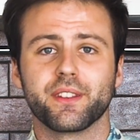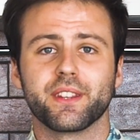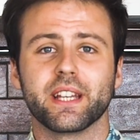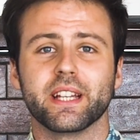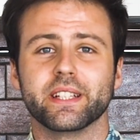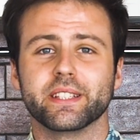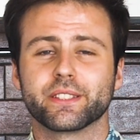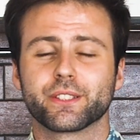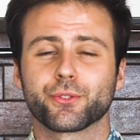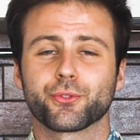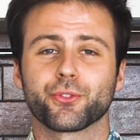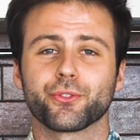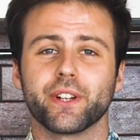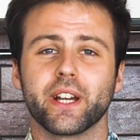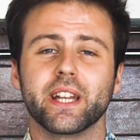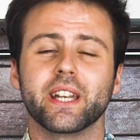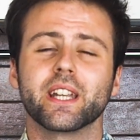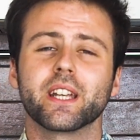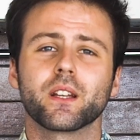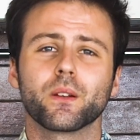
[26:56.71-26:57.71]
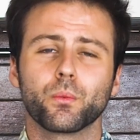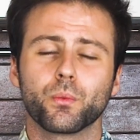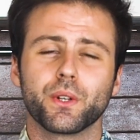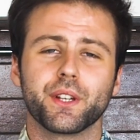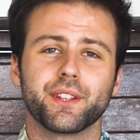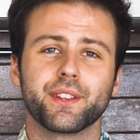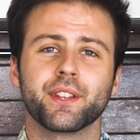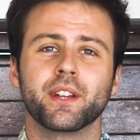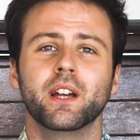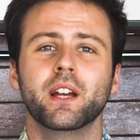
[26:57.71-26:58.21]
is training
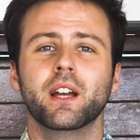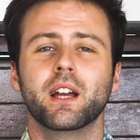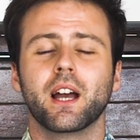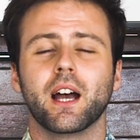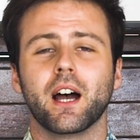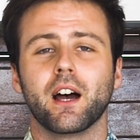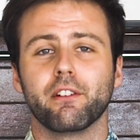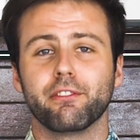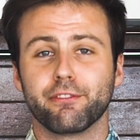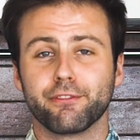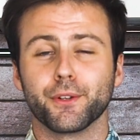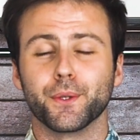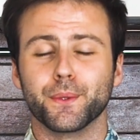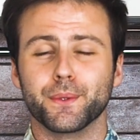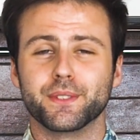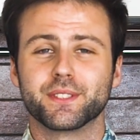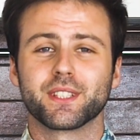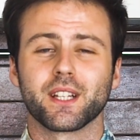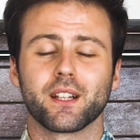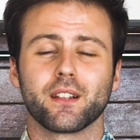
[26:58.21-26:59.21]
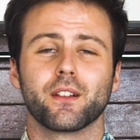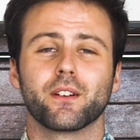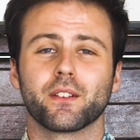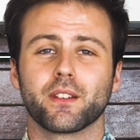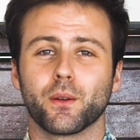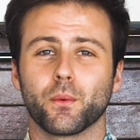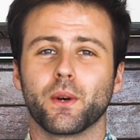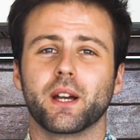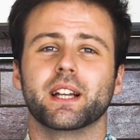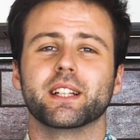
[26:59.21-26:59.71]
with foods along
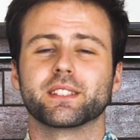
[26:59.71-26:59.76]
the way.